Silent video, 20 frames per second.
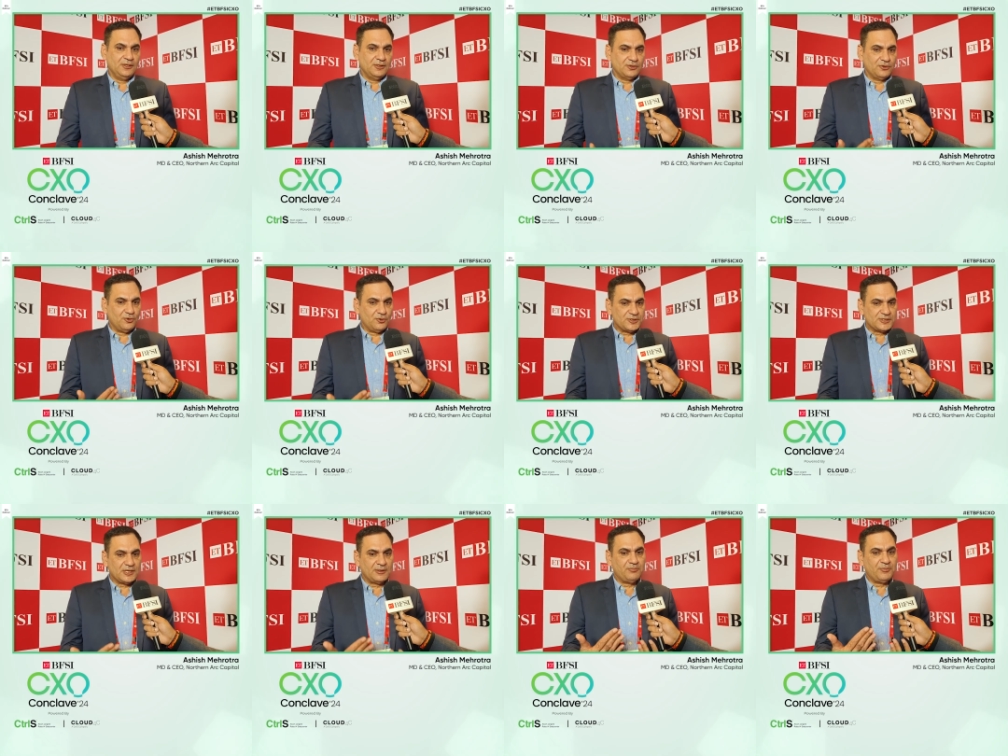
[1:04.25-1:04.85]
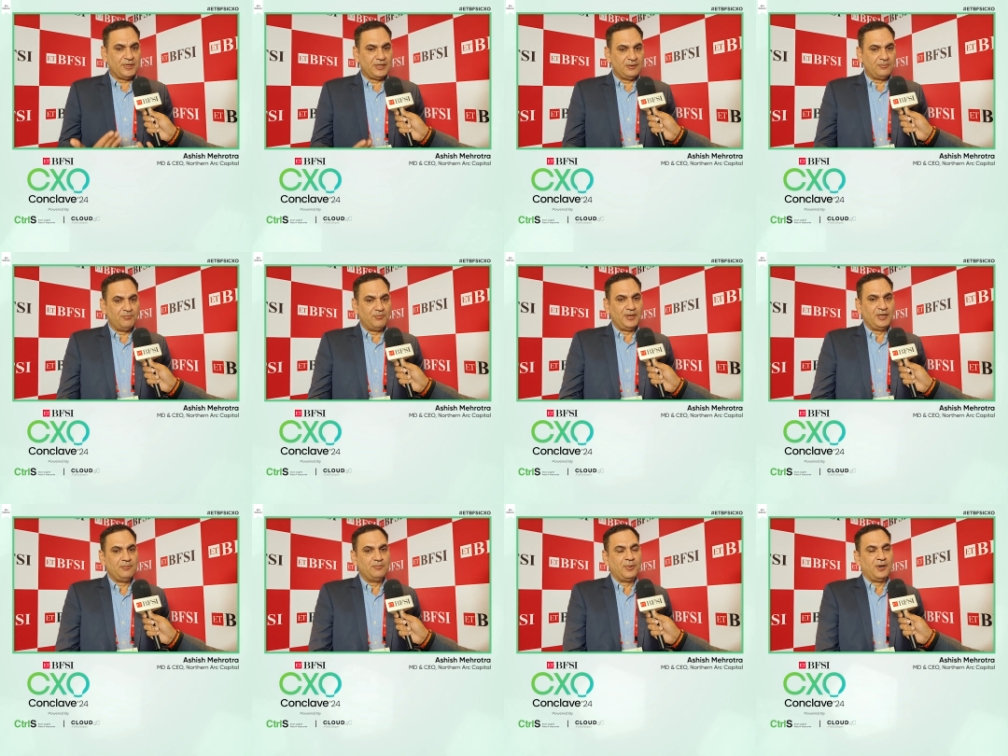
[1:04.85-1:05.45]
Those have been
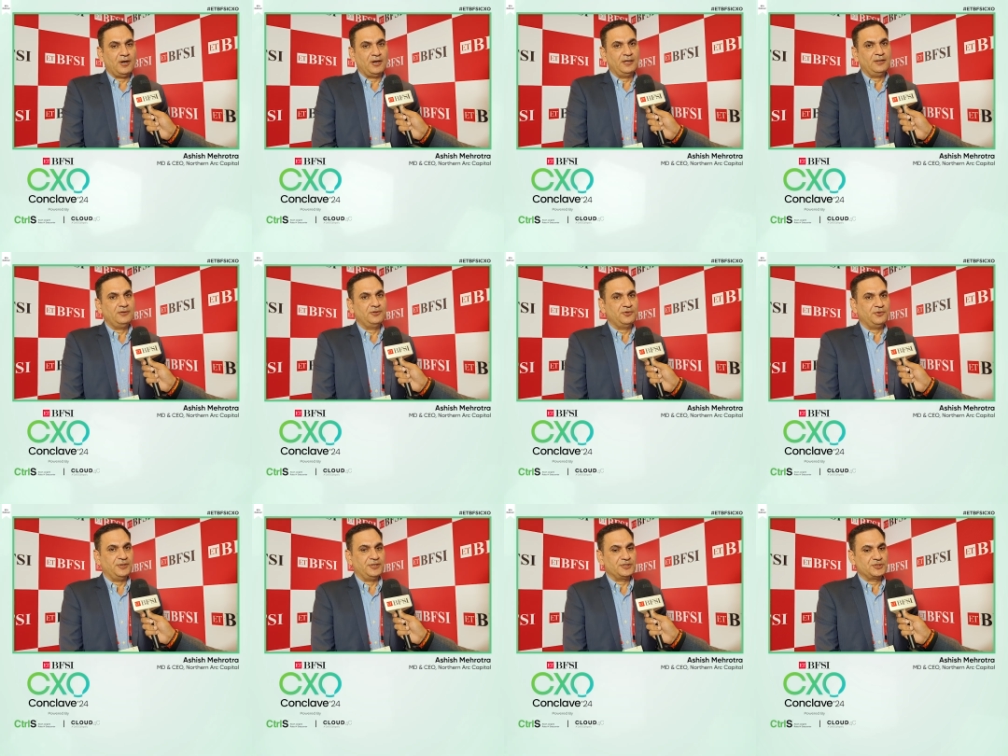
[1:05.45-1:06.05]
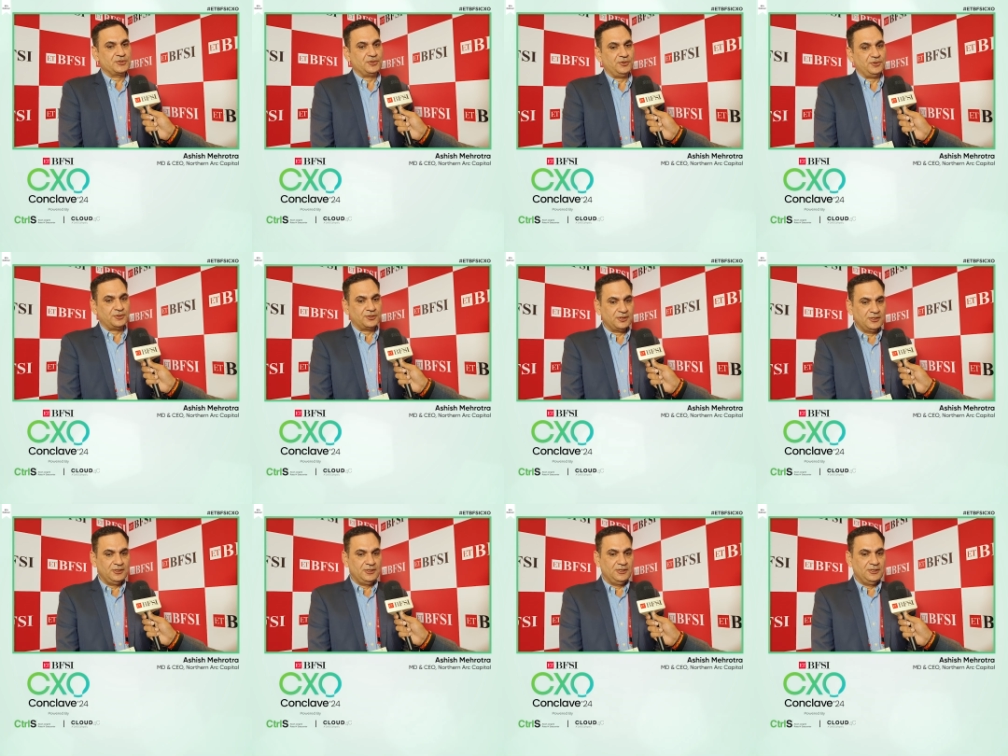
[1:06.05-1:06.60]
big part to ensure